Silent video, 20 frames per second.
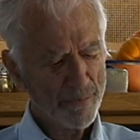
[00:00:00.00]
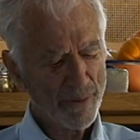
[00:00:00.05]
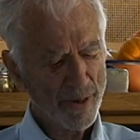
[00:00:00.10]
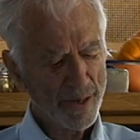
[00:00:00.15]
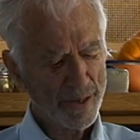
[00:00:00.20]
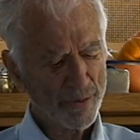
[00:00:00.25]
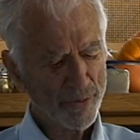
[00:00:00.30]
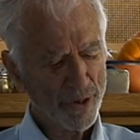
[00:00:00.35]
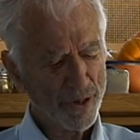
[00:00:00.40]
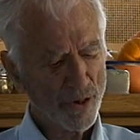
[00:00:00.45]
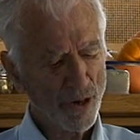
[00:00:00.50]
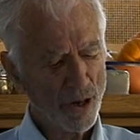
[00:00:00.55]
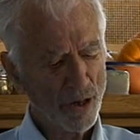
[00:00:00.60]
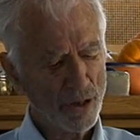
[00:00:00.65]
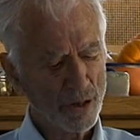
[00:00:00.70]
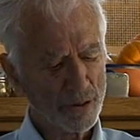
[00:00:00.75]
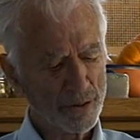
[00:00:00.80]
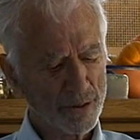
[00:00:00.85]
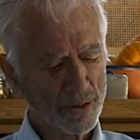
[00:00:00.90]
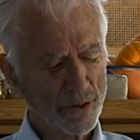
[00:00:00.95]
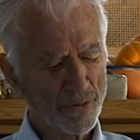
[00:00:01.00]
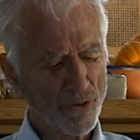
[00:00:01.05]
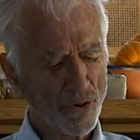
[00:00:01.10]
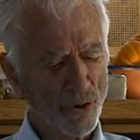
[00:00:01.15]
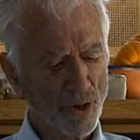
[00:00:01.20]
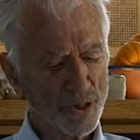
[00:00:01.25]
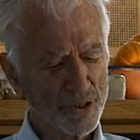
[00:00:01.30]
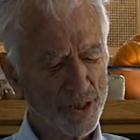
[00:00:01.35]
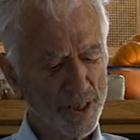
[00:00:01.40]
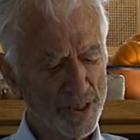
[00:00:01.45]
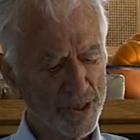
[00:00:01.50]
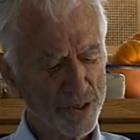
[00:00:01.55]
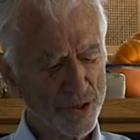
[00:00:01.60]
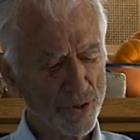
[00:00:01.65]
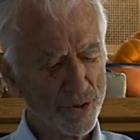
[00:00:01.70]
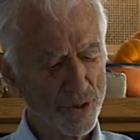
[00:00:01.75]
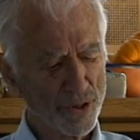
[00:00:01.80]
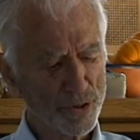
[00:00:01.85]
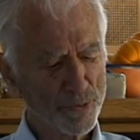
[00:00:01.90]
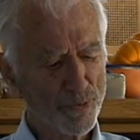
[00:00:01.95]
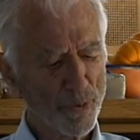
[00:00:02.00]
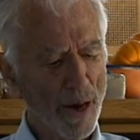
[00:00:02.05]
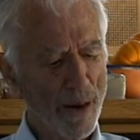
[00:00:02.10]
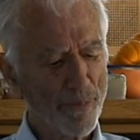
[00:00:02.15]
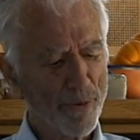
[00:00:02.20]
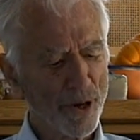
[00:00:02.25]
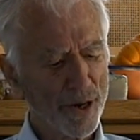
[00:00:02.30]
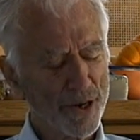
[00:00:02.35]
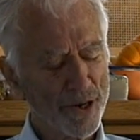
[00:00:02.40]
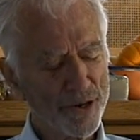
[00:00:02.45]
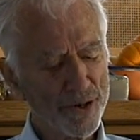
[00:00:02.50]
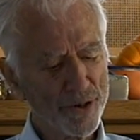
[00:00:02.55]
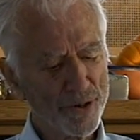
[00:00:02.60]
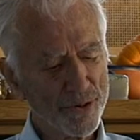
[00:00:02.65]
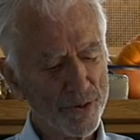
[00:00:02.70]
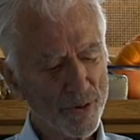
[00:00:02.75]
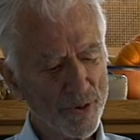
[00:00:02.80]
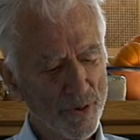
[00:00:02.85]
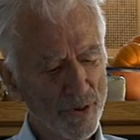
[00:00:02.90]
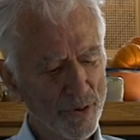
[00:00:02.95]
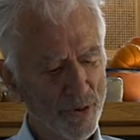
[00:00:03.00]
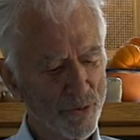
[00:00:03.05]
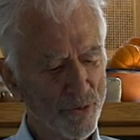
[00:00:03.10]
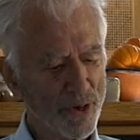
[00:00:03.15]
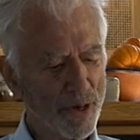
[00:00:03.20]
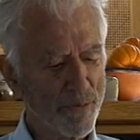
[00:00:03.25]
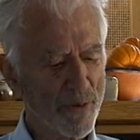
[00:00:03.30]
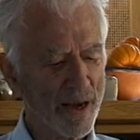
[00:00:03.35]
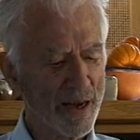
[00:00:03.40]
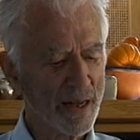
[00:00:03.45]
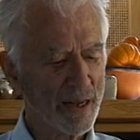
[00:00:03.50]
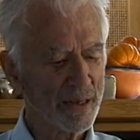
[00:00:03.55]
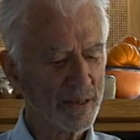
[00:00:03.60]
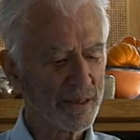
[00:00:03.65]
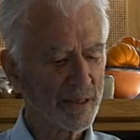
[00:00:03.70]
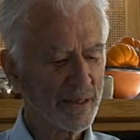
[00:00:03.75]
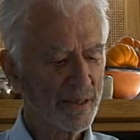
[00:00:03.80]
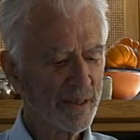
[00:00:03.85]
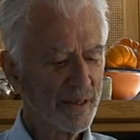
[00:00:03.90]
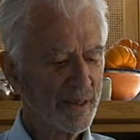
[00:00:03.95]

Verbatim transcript: But we all, of course, as students properly do, rebelled